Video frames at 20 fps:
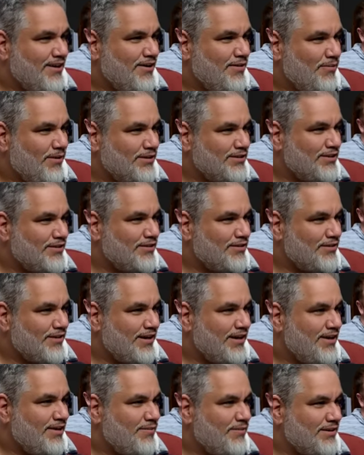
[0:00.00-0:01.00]
One, two, three,
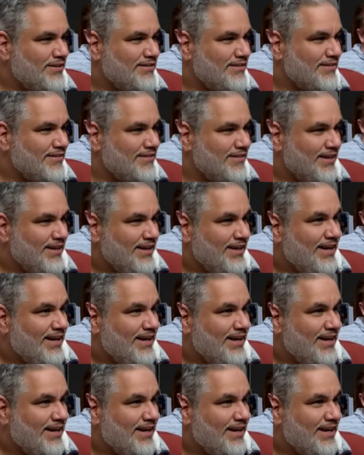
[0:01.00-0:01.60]
one, two, three.